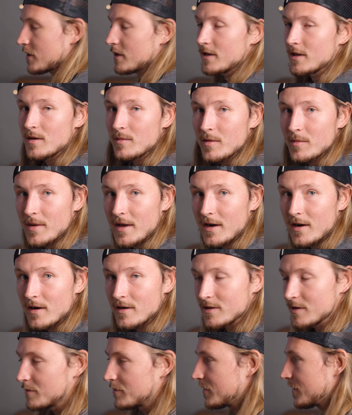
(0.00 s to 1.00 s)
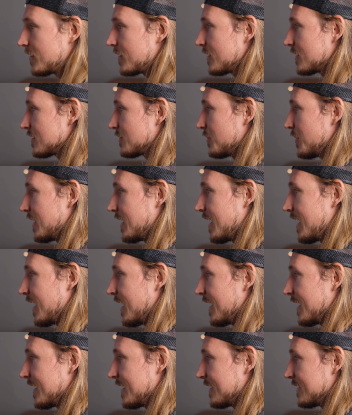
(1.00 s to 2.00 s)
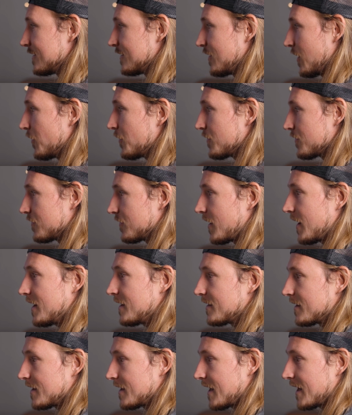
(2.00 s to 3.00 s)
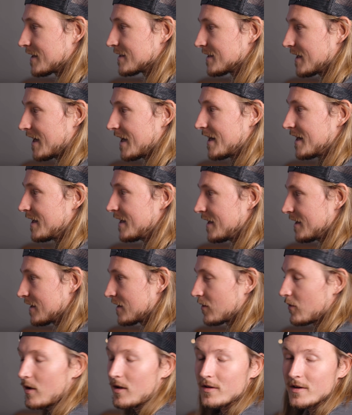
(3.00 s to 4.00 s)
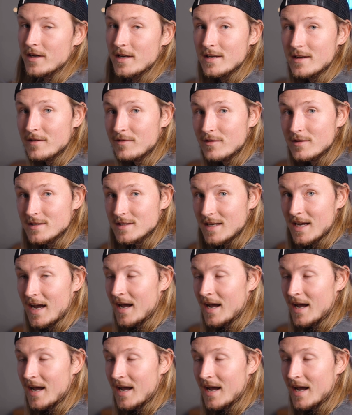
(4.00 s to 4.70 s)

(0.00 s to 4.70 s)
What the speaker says: a little bit better on computers, but I don't find that it has any quality difference